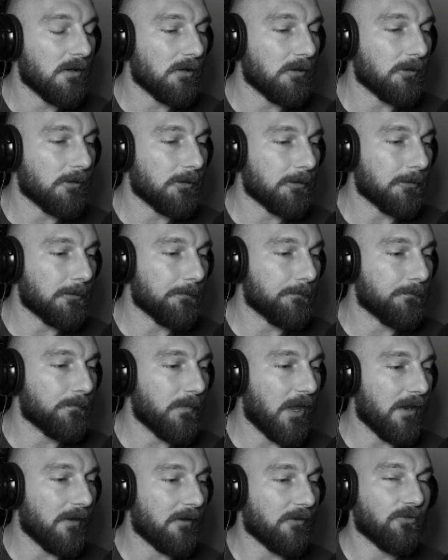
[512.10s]
And
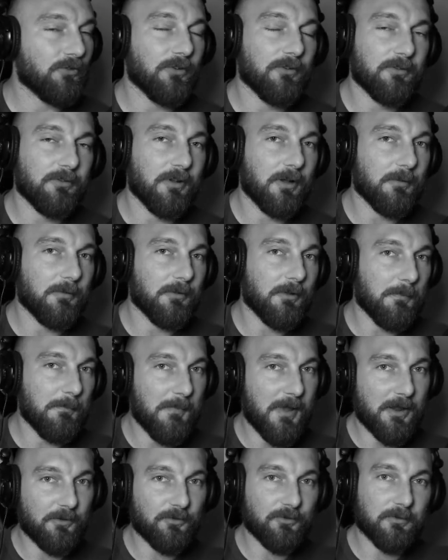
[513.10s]
it's just the
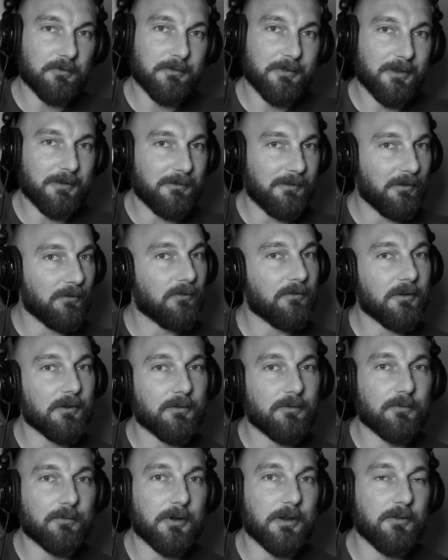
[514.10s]
measure of that
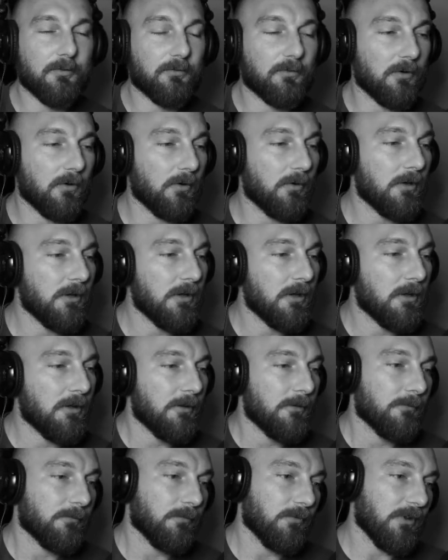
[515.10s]
distance, right? So
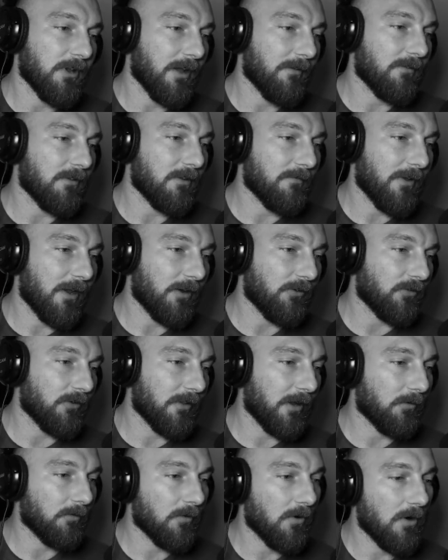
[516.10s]
we have the advantage
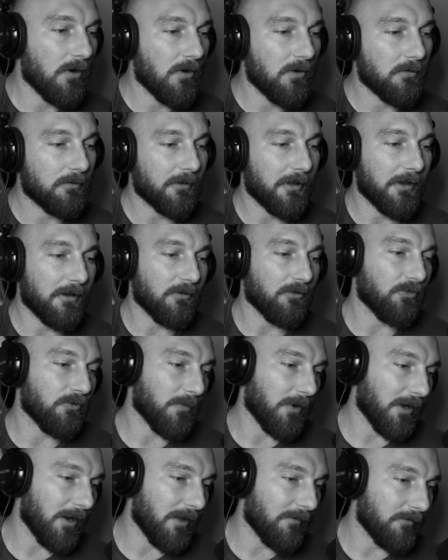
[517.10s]
on that row. Ladies,
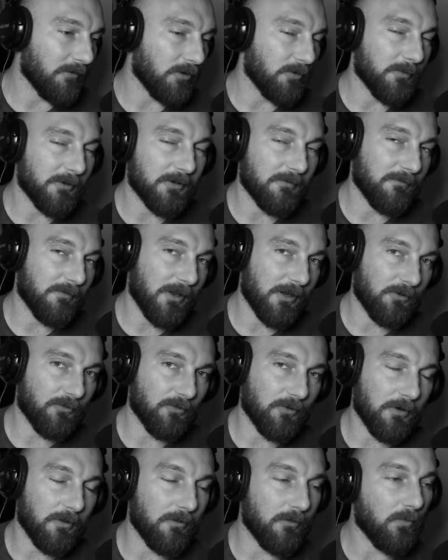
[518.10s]
you might have a little bit of advantage
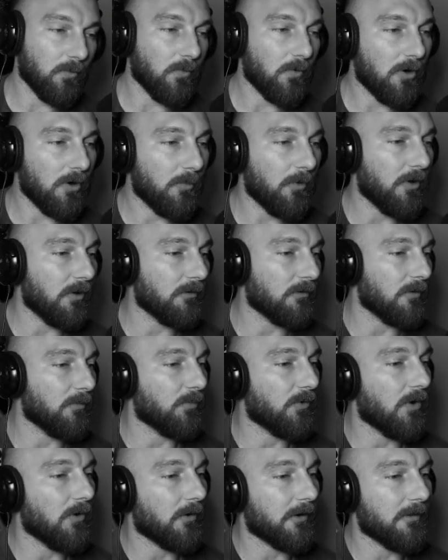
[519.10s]
on the wall balls
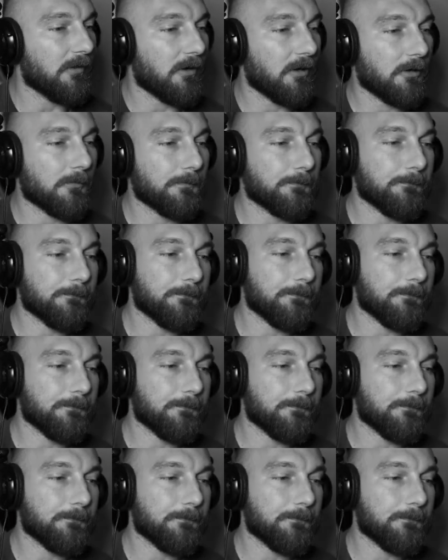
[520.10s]
unbroken there.